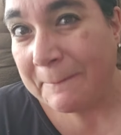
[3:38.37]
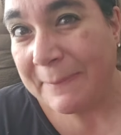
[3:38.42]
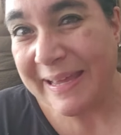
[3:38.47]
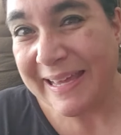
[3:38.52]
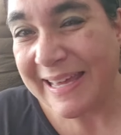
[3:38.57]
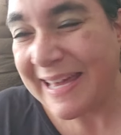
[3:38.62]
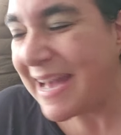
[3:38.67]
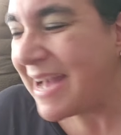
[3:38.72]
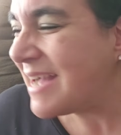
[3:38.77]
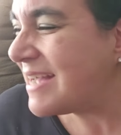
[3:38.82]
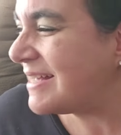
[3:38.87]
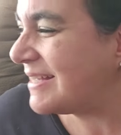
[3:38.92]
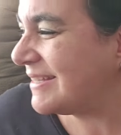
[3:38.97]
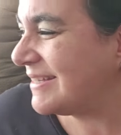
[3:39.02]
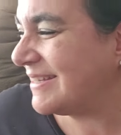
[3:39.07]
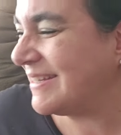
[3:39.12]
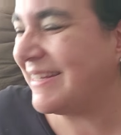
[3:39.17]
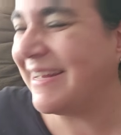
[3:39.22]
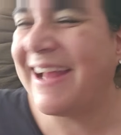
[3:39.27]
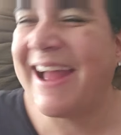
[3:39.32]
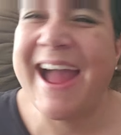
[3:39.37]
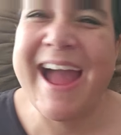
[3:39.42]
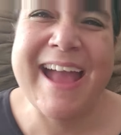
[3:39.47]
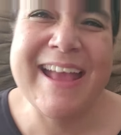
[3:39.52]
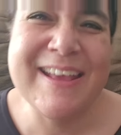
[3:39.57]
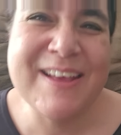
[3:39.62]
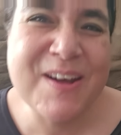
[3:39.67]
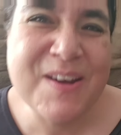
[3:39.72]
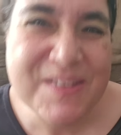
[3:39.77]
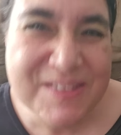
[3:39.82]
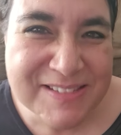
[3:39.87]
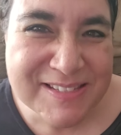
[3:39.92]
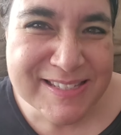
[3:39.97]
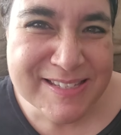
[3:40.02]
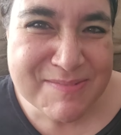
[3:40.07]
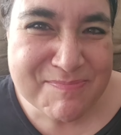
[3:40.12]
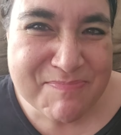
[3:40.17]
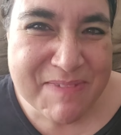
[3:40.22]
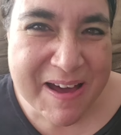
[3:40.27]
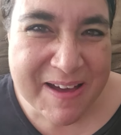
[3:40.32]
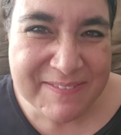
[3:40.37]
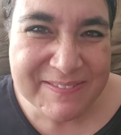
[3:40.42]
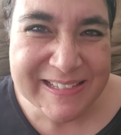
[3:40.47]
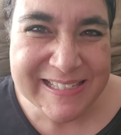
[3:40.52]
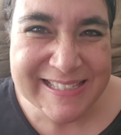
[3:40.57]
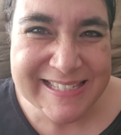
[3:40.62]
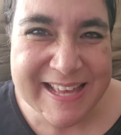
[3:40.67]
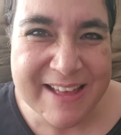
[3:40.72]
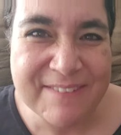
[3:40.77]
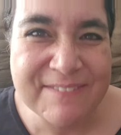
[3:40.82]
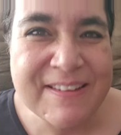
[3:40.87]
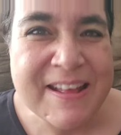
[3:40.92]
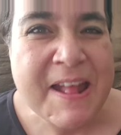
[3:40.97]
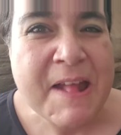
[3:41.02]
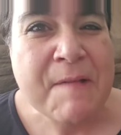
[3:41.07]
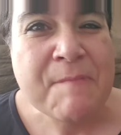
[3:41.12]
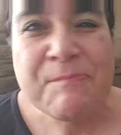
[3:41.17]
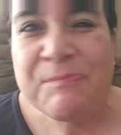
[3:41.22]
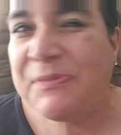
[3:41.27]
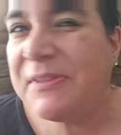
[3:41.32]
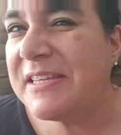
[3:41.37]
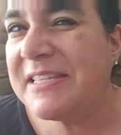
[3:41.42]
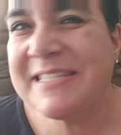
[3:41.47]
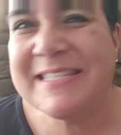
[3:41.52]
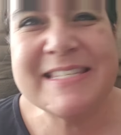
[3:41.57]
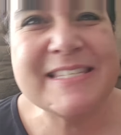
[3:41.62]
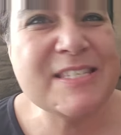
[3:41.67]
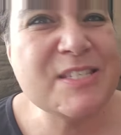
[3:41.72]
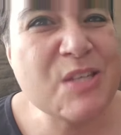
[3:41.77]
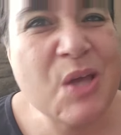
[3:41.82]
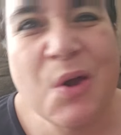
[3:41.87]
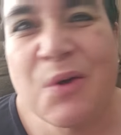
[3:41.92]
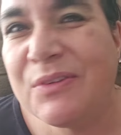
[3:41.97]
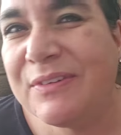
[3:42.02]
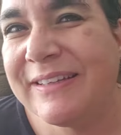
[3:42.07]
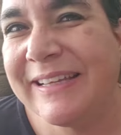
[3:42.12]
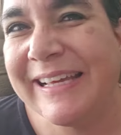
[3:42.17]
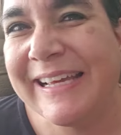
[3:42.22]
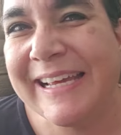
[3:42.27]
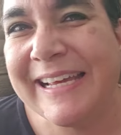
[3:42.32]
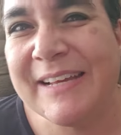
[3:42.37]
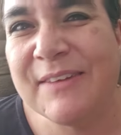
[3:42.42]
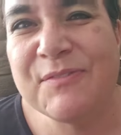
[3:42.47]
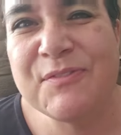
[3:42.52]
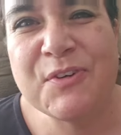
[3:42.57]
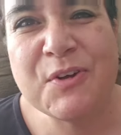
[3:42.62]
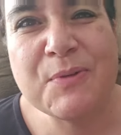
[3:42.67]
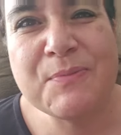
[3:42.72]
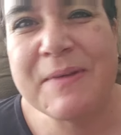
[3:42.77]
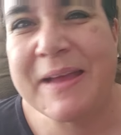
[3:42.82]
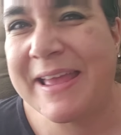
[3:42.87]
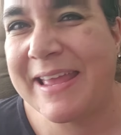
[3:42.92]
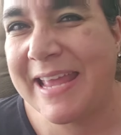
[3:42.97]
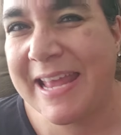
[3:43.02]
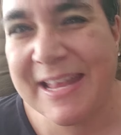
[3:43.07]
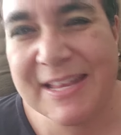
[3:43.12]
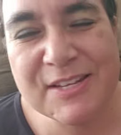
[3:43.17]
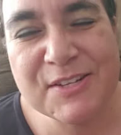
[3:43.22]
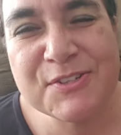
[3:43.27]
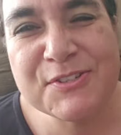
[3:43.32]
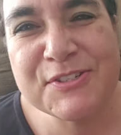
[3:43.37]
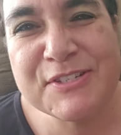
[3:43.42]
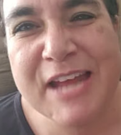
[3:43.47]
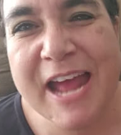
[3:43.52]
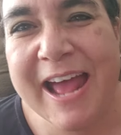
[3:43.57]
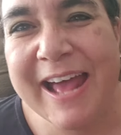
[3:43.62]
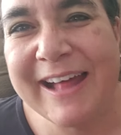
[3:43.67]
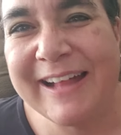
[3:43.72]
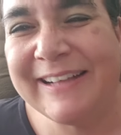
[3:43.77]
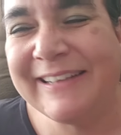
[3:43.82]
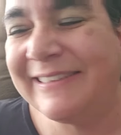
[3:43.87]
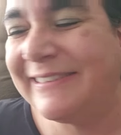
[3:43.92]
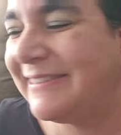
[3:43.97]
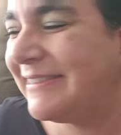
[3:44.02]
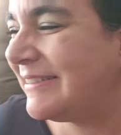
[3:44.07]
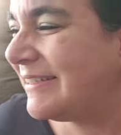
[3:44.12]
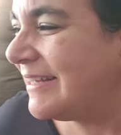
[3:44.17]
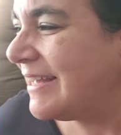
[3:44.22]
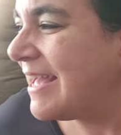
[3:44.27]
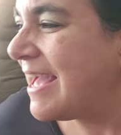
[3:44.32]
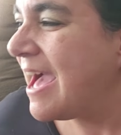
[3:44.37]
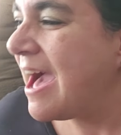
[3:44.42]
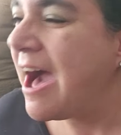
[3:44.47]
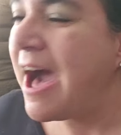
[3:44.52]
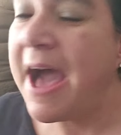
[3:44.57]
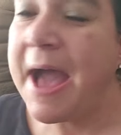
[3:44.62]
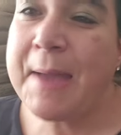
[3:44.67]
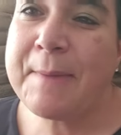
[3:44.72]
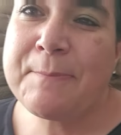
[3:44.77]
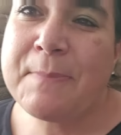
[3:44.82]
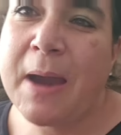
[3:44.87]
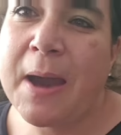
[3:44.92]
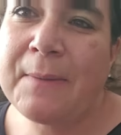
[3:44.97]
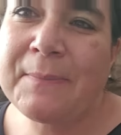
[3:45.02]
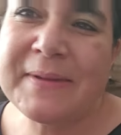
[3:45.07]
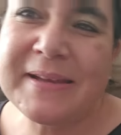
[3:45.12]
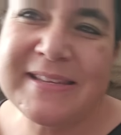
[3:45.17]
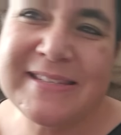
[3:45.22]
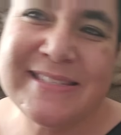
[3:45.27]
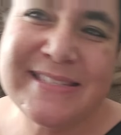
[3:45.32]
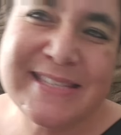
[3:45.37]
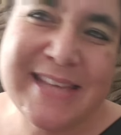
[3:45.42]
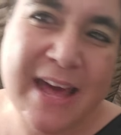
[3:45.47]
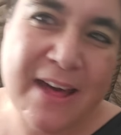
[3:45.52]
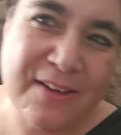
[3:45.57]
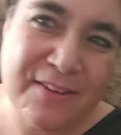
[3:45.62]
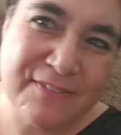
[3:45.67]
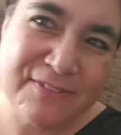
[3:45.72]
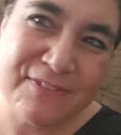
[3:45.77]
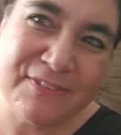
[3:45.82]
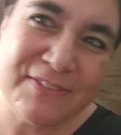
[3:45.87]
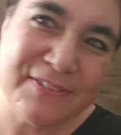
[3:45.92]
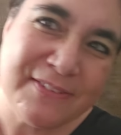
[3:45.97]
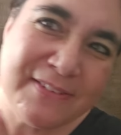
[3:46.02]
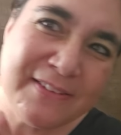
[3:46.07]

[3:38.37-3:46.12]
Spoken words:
Because I also bought myself, this is totally for my inner child, I bought myself